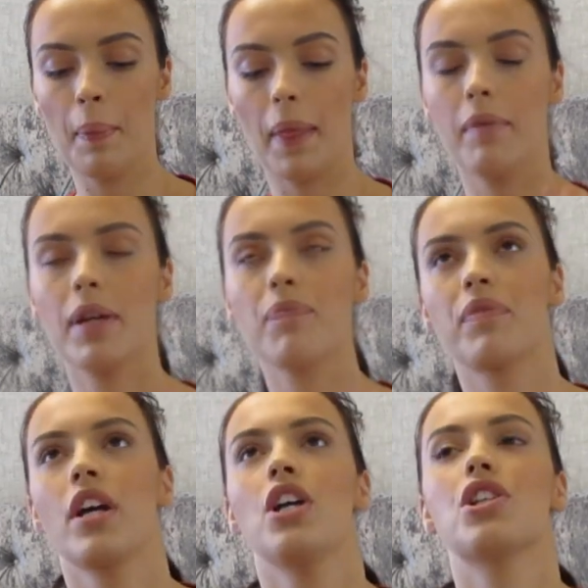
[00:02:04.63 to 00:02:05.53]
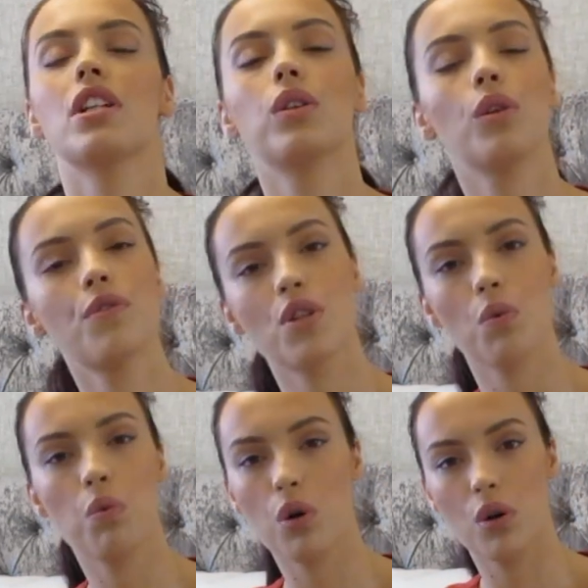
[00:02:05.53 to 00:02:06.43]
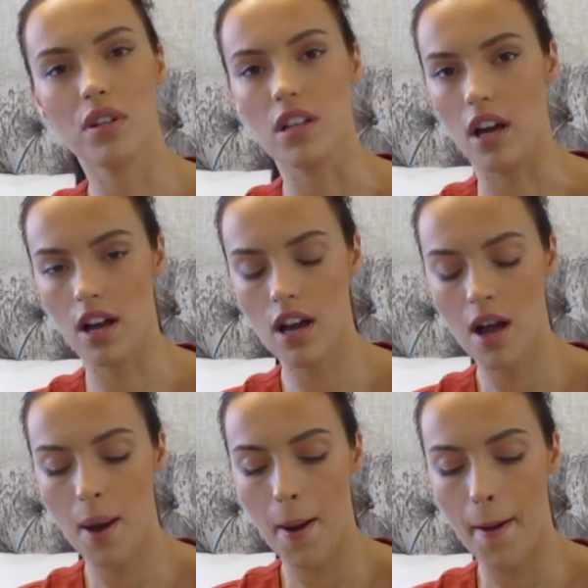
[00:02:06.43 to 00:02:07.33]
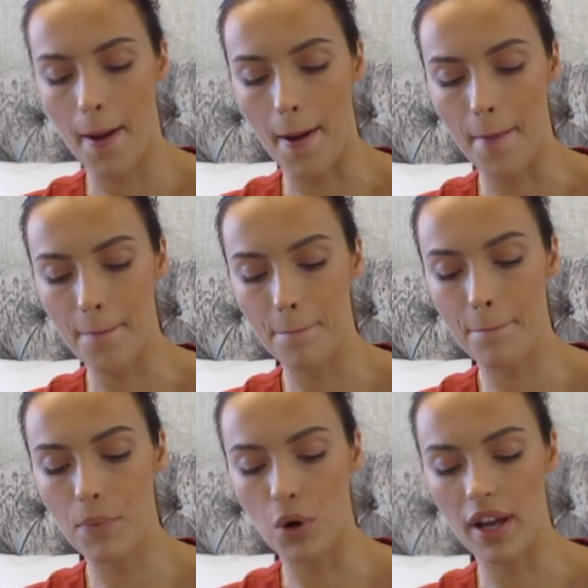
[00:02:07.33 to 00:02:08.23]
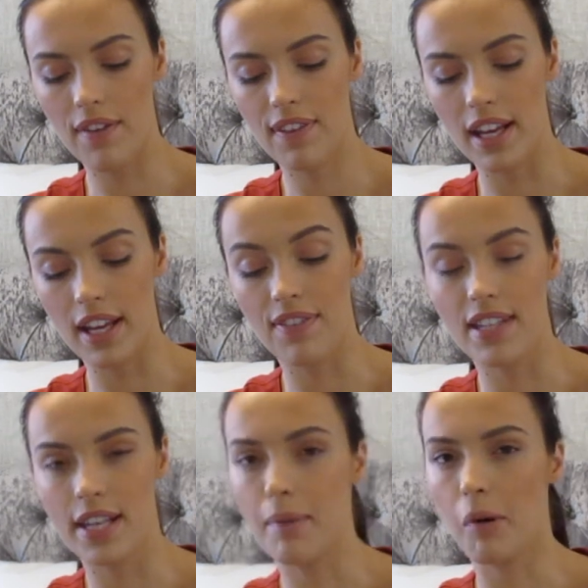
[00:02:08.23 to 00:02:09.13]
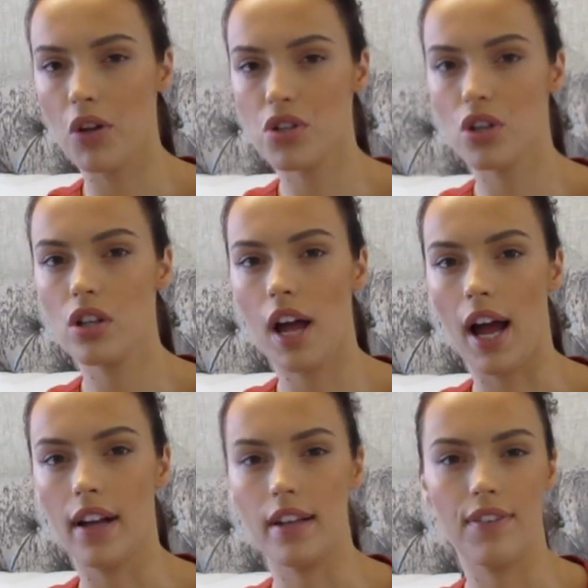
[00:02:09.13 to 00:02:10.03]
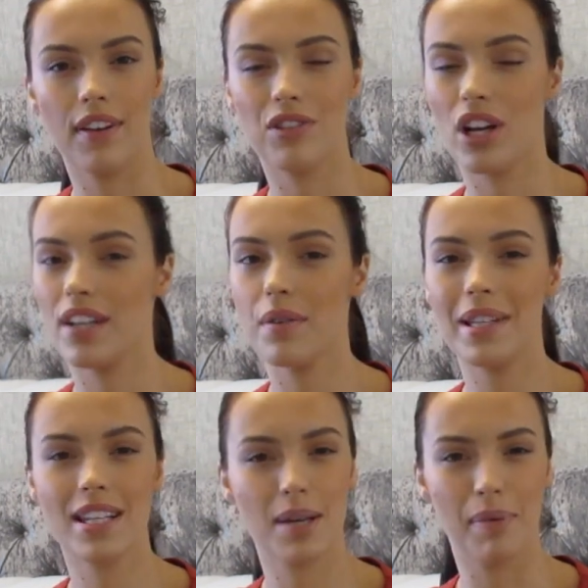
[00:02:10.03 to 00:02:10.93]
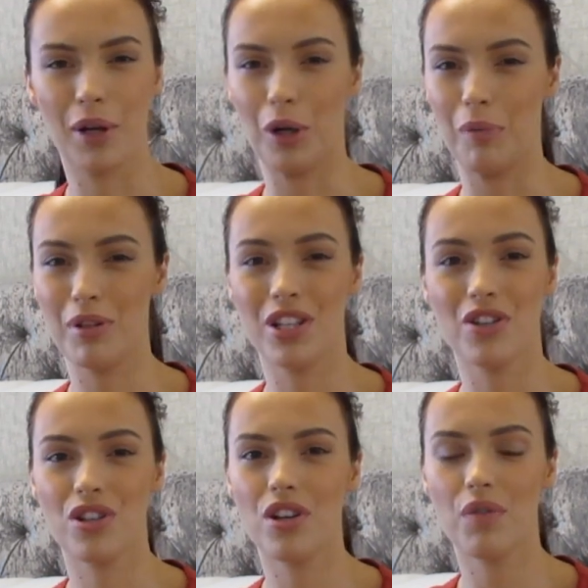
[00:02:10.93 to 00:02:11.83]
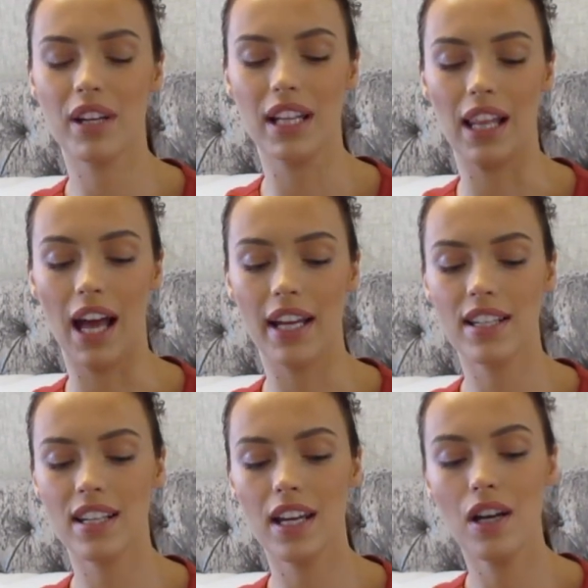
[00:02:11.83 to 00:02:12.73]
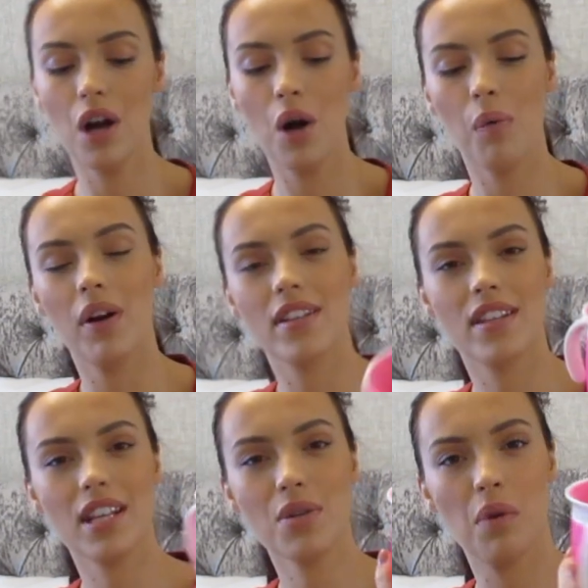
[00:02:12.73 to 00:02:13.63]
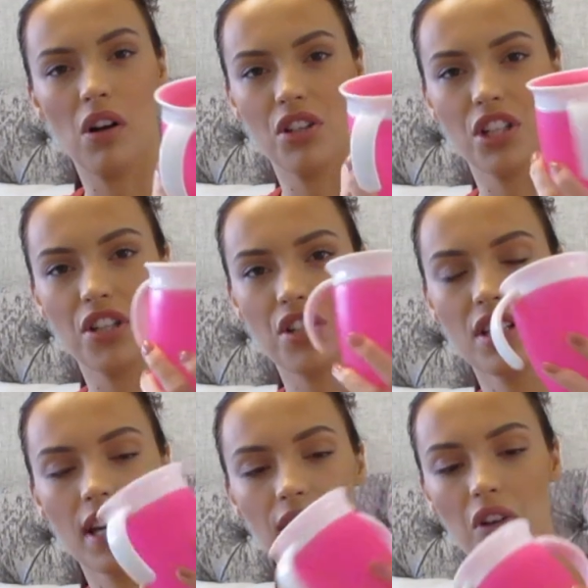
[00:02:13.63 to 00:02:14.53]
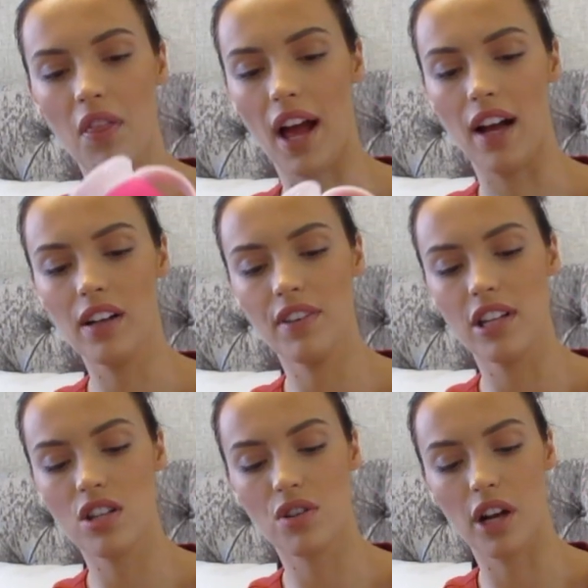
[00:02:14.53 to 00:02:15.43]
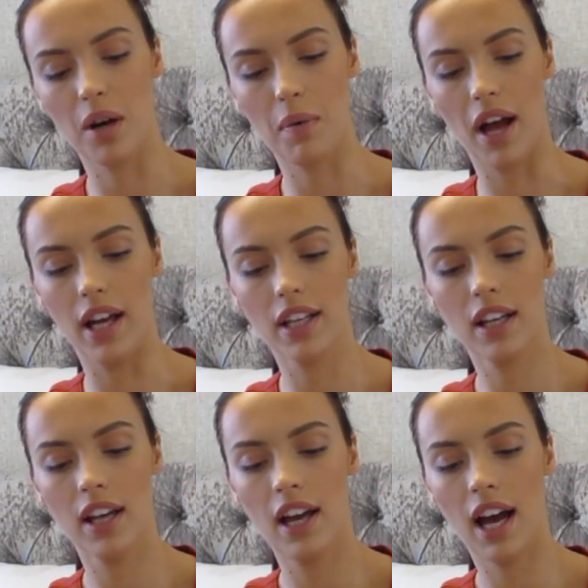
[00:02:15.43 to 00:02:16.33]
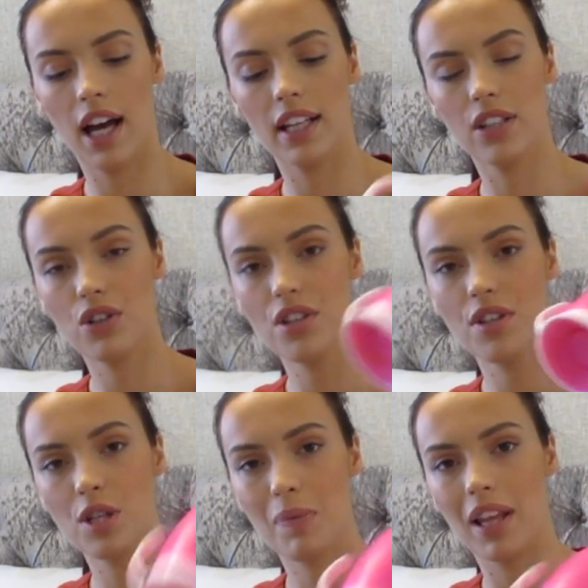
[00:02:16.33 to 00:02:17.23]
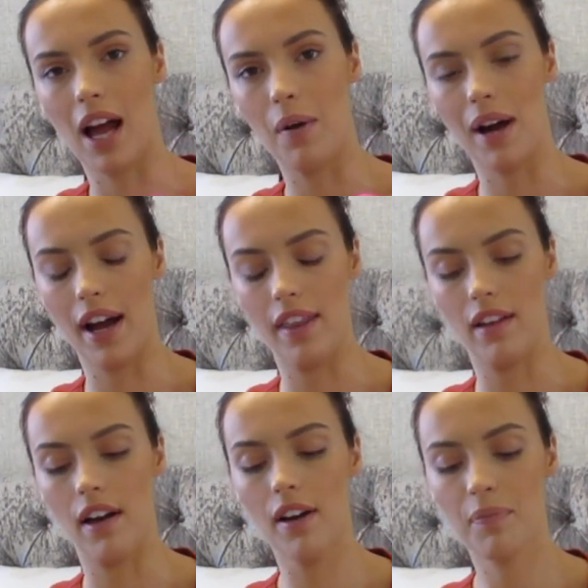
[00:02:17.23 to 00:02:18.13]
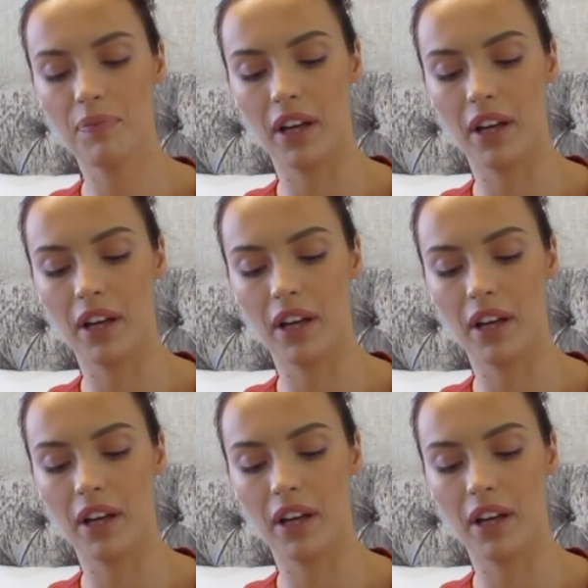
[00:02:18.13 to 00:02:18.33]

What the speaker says: I mean, she loves water, but if it's in a bottle, and if I've tried her with a sippy cup, she's just not really liked it. Whereas this one, she's just kind of got the hang of it straight away, and it doesn't spill out either.